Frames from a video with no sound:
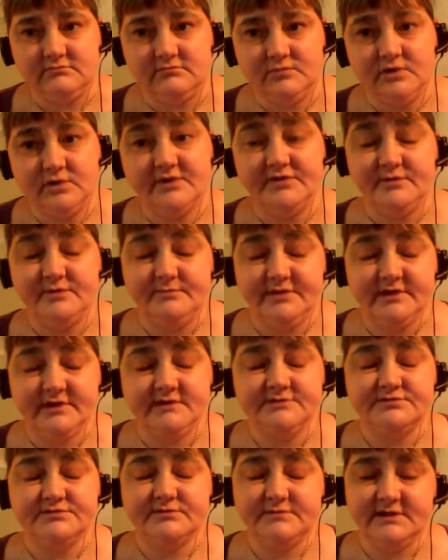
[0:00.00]
One of the
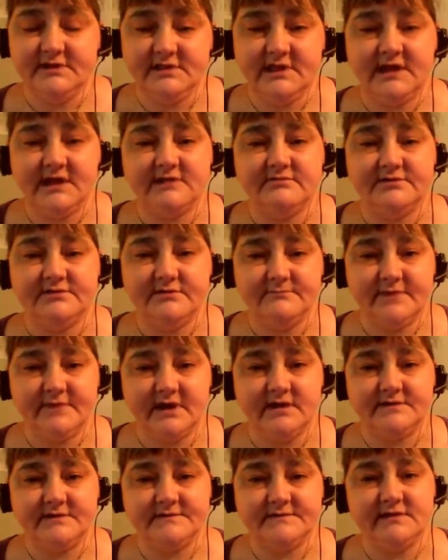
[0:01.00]
biggest would be lack of
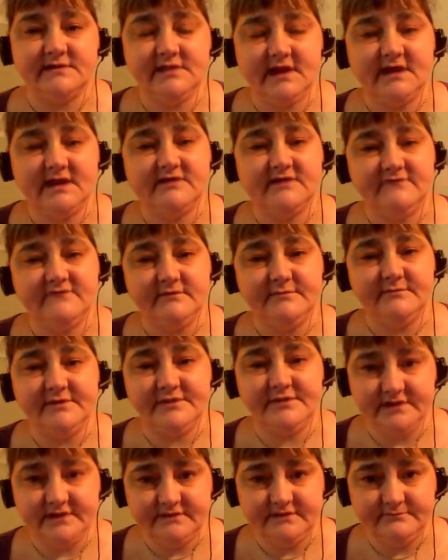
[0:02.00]
compassion and lack of
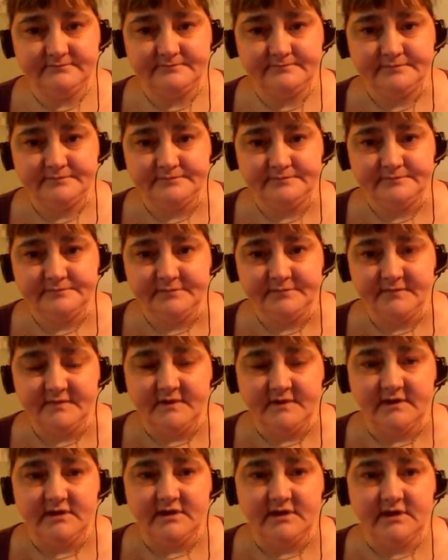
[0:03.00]
empathy.
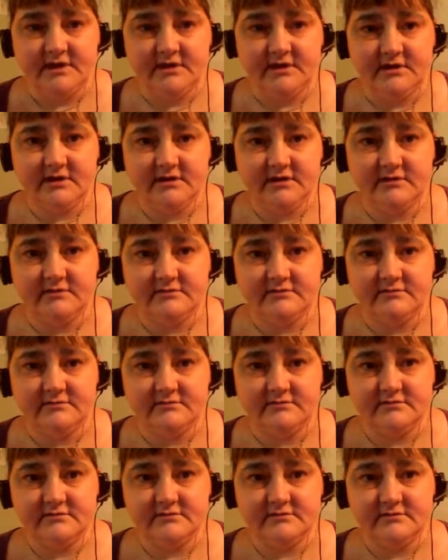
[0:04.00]
And
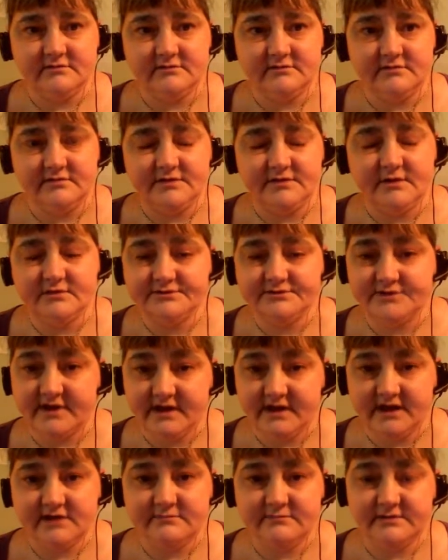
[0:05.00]
those
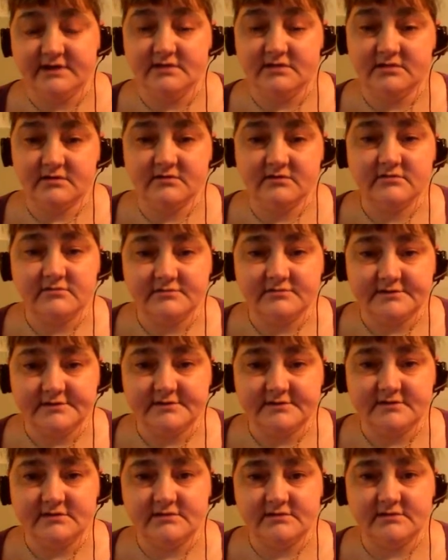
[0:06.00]
can be
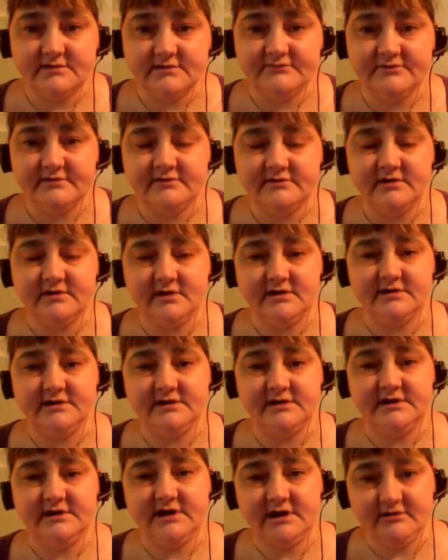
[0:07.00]
learned if they're not
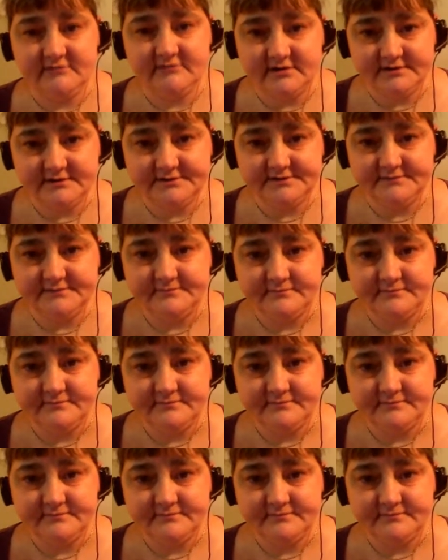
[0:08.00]
inherent.